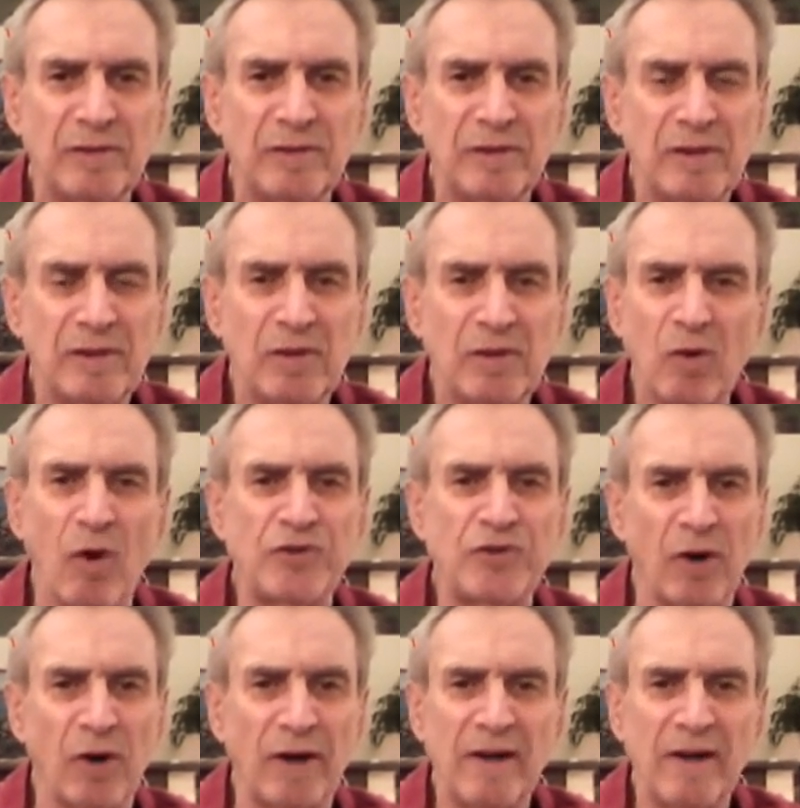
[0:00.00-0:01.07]

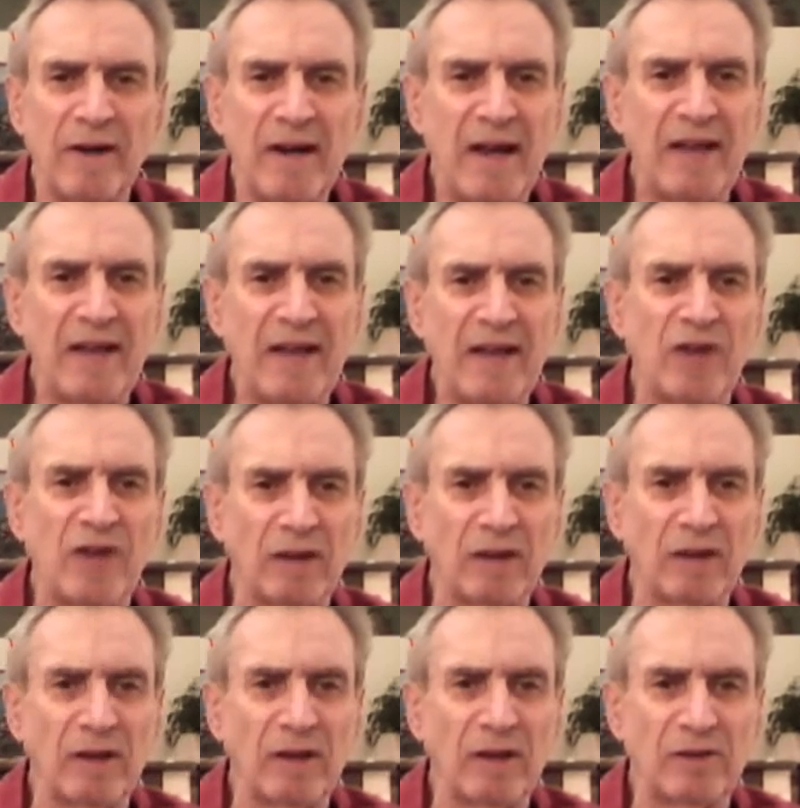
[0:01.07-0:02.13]
offshore, and
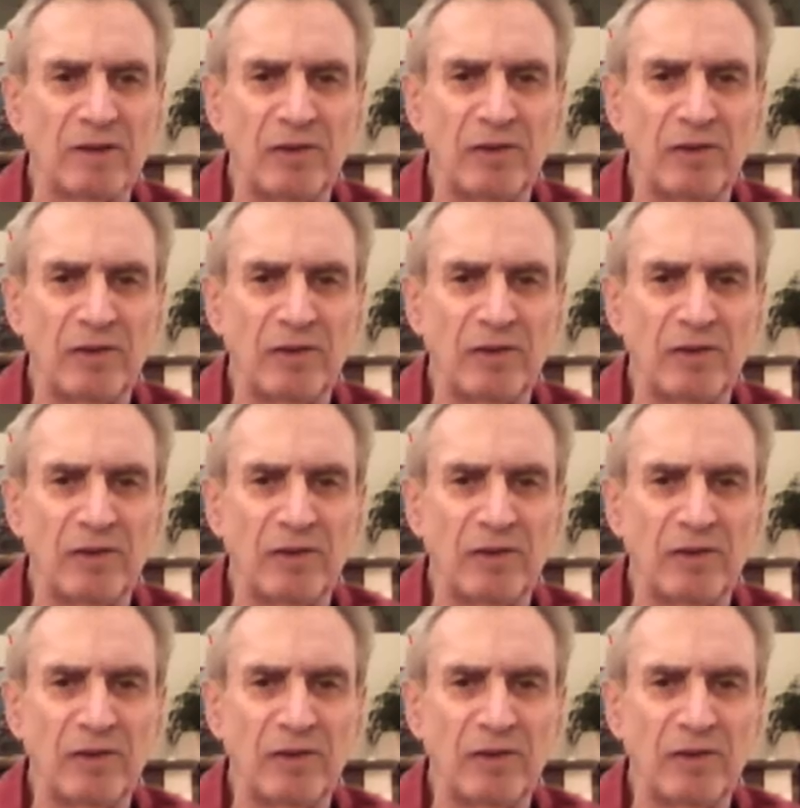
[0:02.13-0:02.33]
shelters.